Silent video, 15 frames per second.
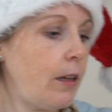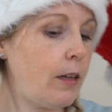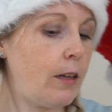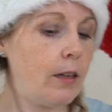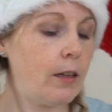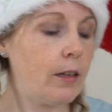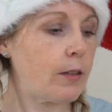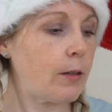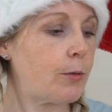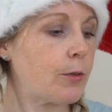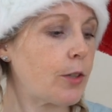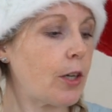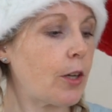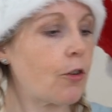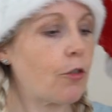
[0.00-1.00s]
So I'm
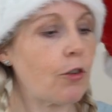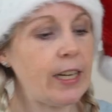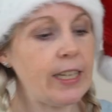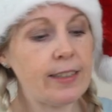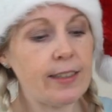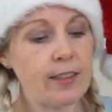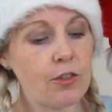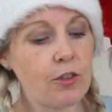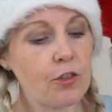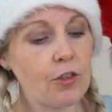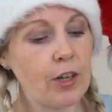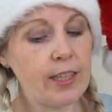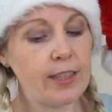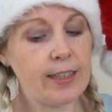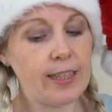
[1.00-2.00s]
just going to grate it
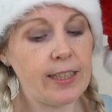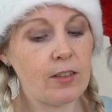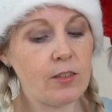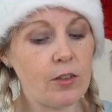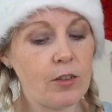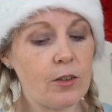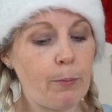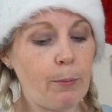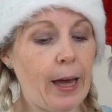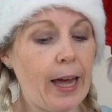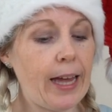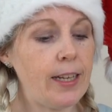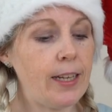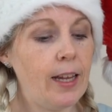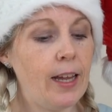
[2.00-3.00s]
straight into the
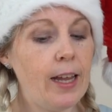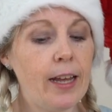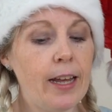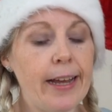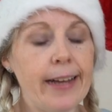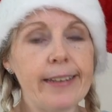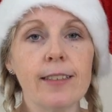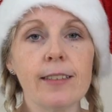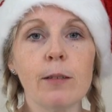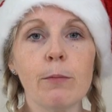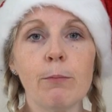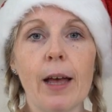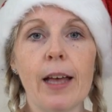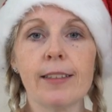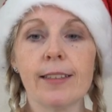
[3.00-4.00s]
pan. It
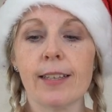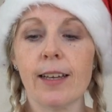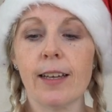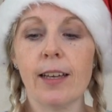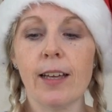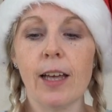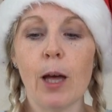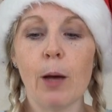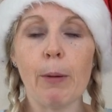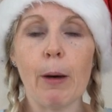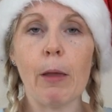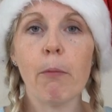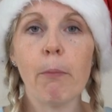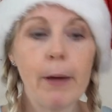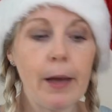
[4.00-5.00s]
doesn't matter
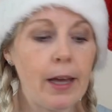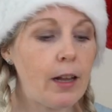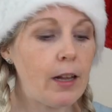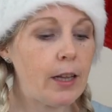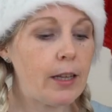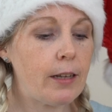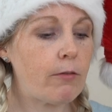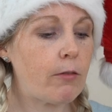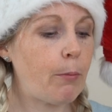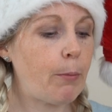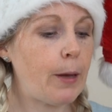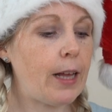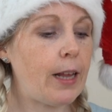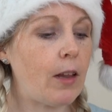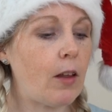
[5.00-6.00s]
about the peel, leave the
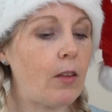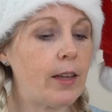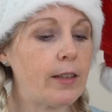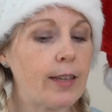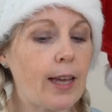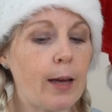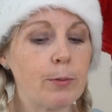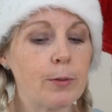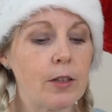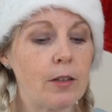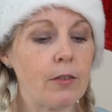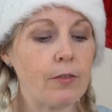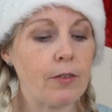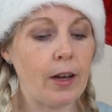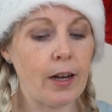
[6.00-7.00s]
peel on, that's
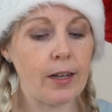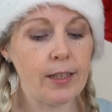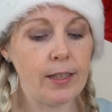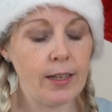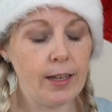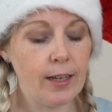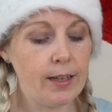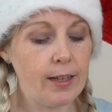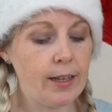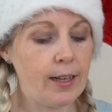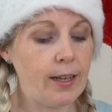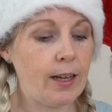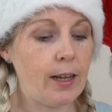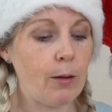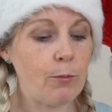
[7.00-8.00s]
absolutely fine.
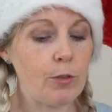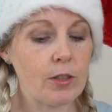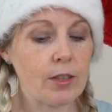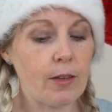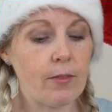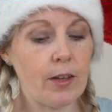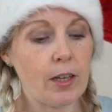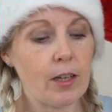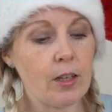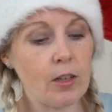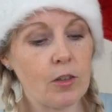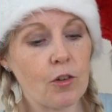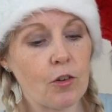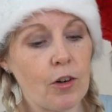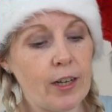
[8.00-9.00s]
And just give it a
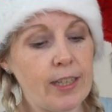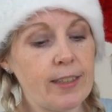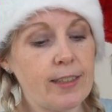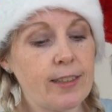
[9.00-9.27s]
good grate.